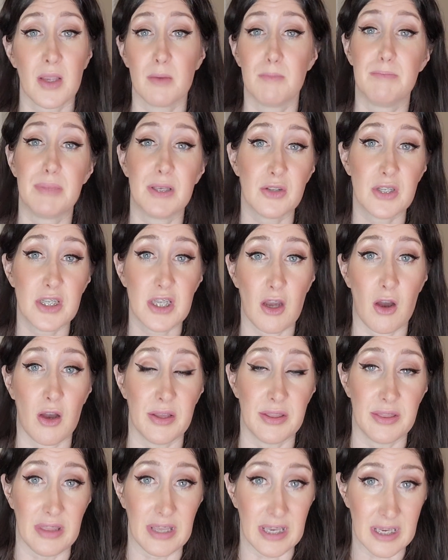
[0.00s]
Building
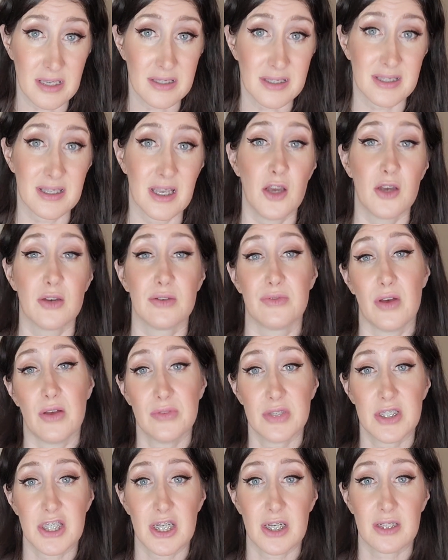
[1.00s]
on this,
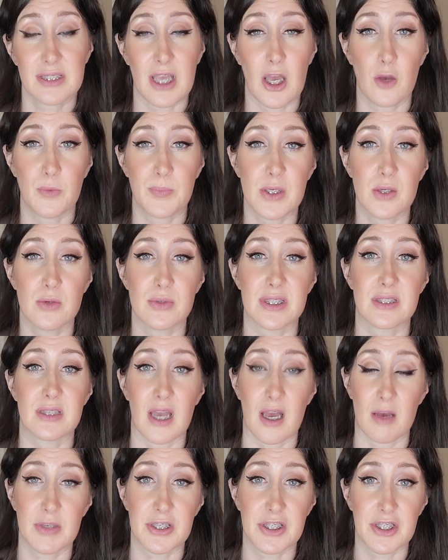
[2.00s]
Vulva Checks help you
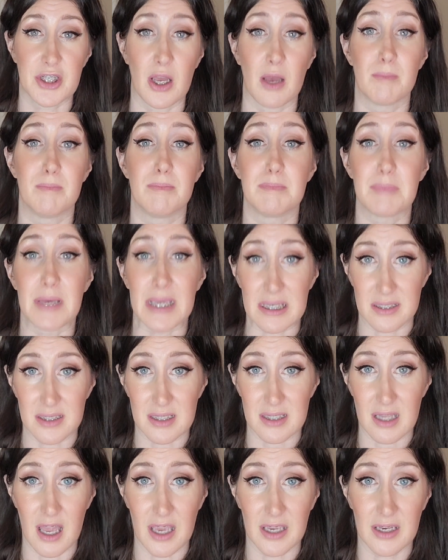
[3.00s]
establish a
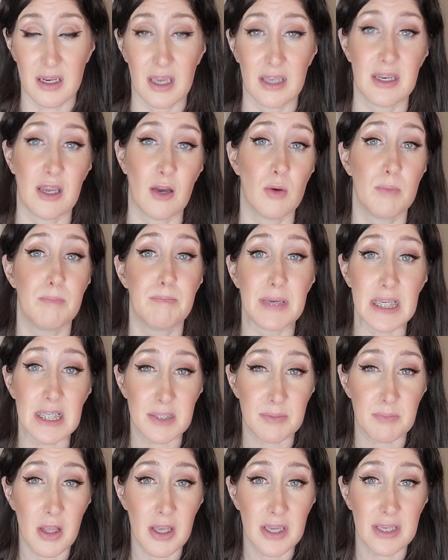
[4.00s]
baseline. And now a
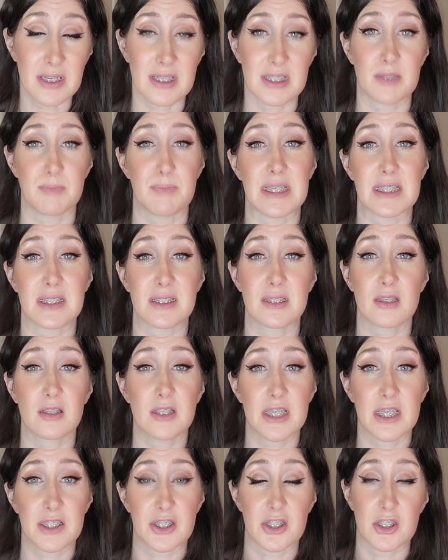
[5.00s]
baseline is
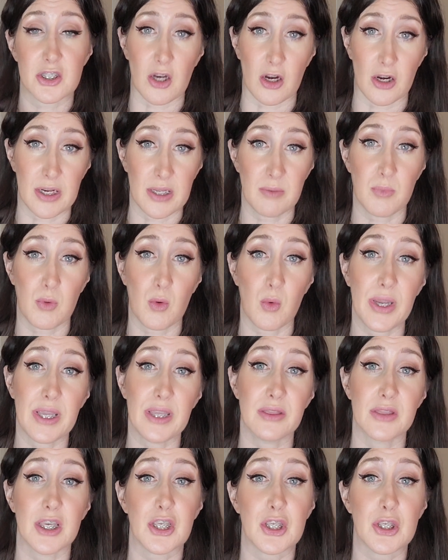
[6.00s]
basically a starting
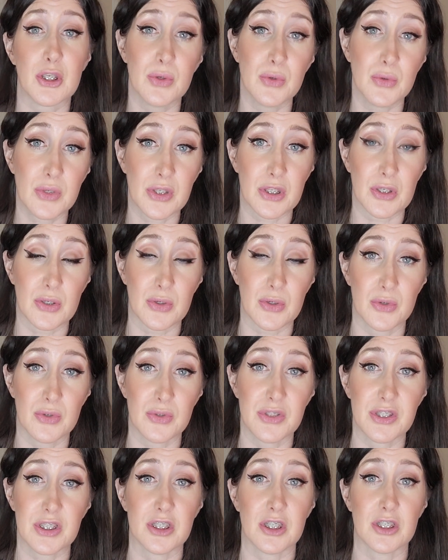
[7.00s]
point that you
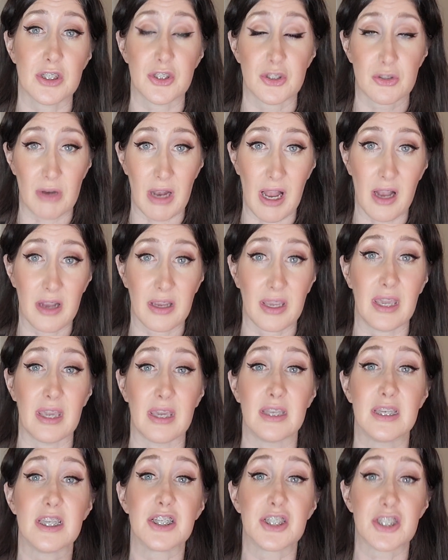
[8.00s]
use to track
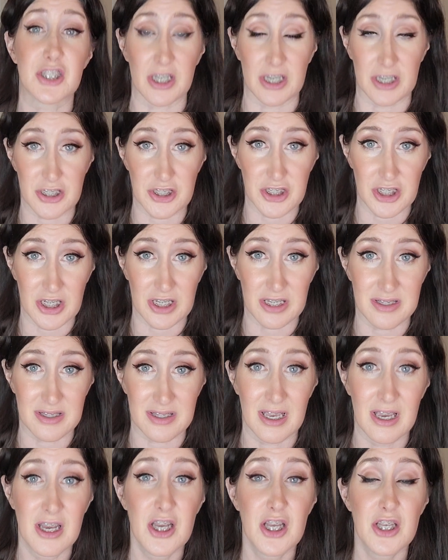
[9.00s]
any changes.
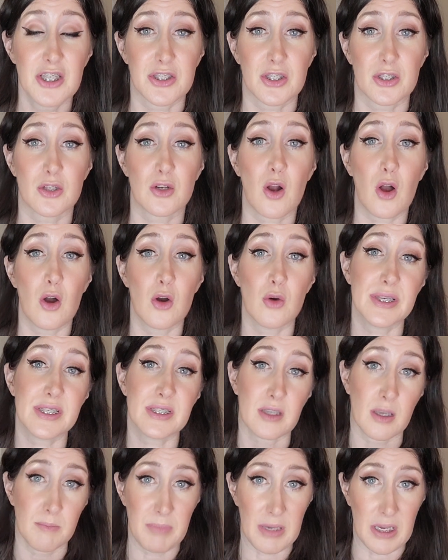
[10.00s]
So you're always
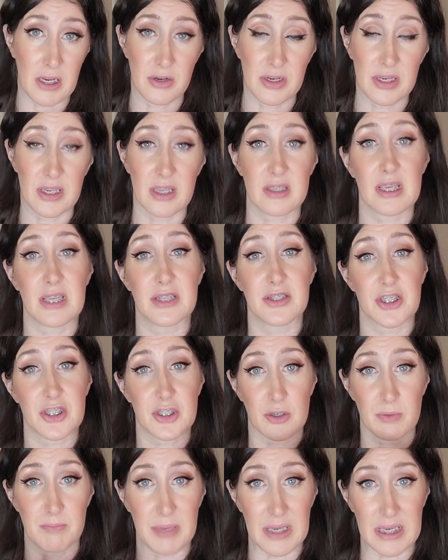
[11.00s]
comparing against
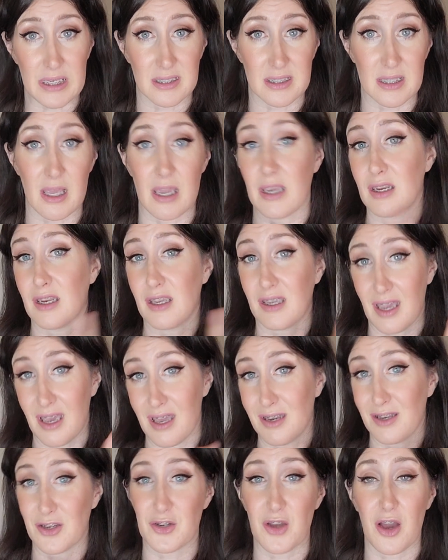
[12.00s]
your baseline.
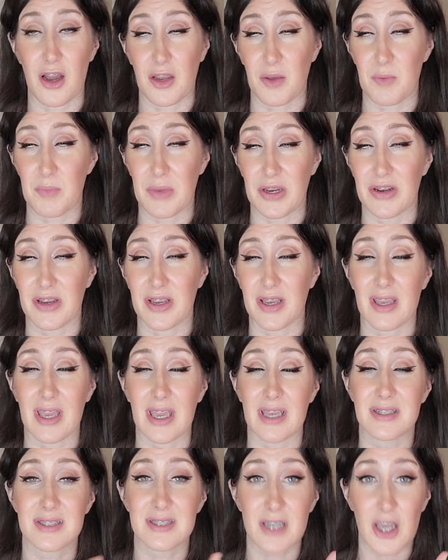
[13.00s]
Again, you're not comparing
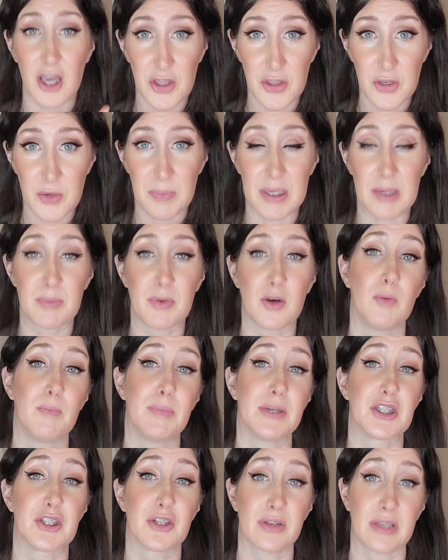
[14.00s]
against other people,
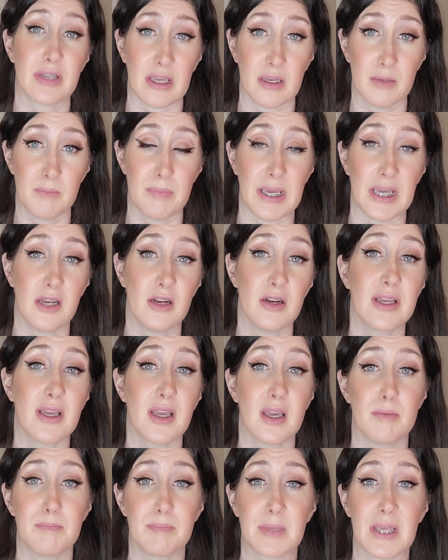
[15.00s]
but you're
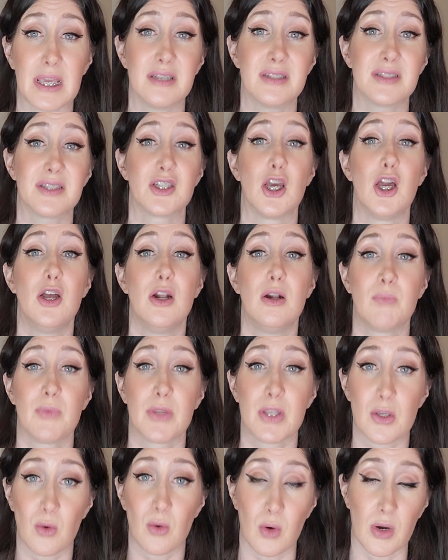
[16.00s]
comparing against
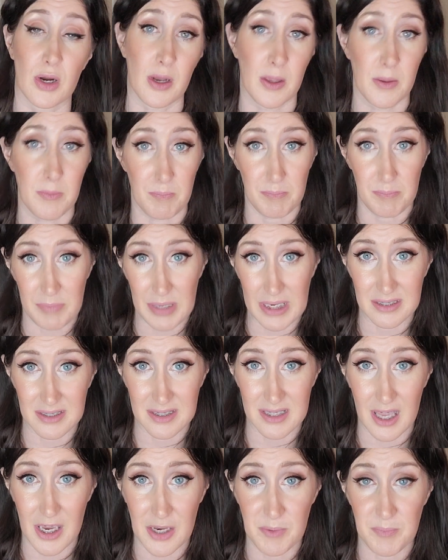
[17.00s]
your
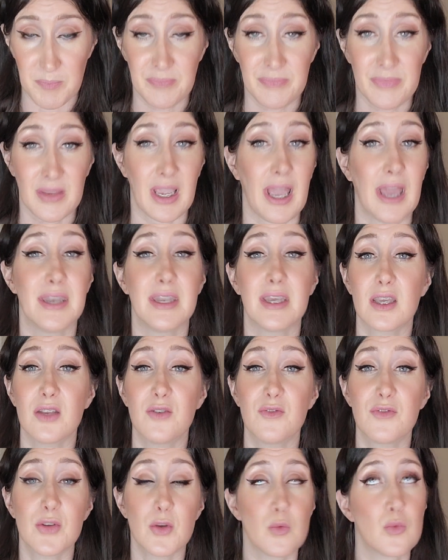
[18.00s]
baseline. And it
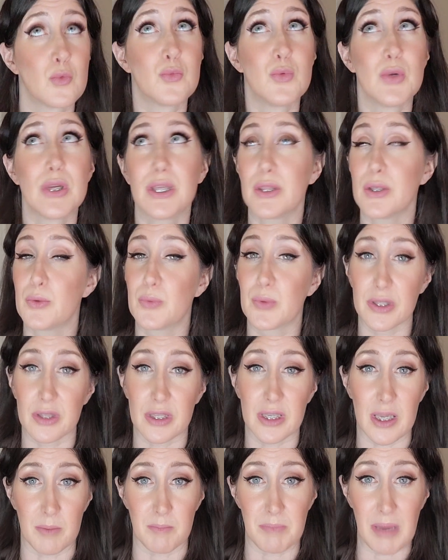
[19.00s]
can feel really,
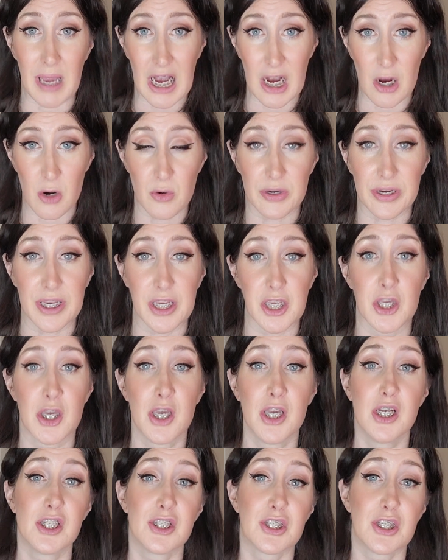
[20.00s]
really empowering
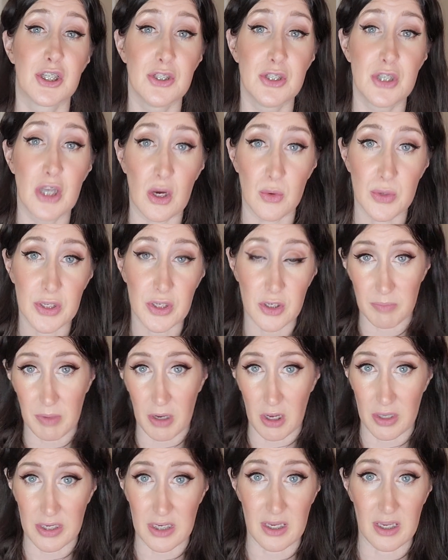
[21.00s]
to know your
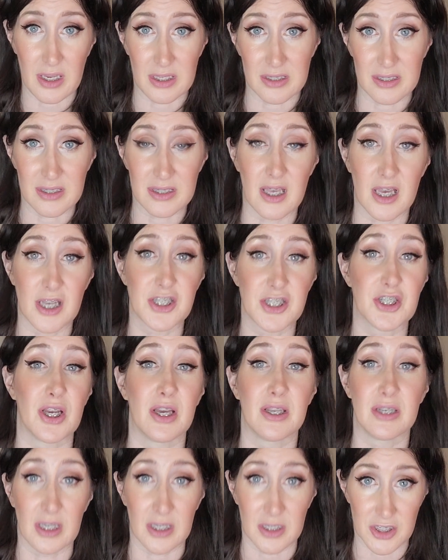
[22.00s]
body in such
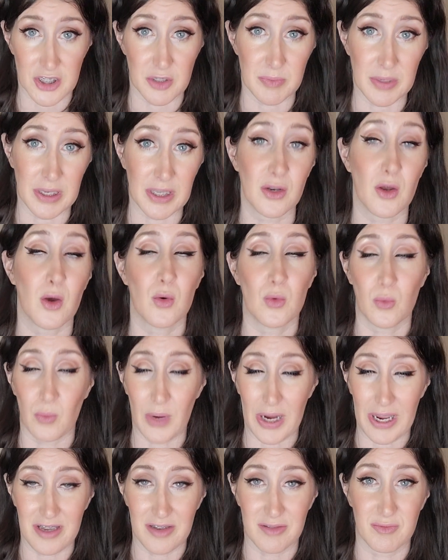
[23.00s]
an intimate
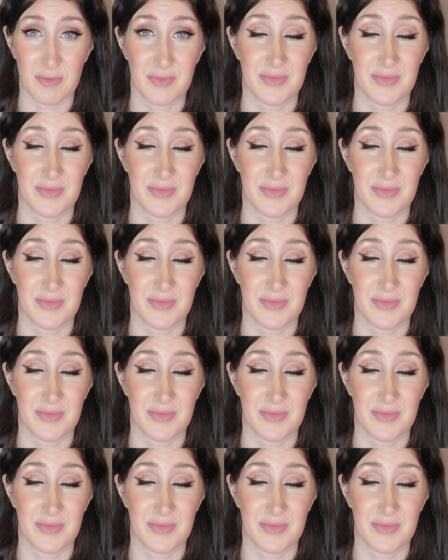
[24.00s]
way.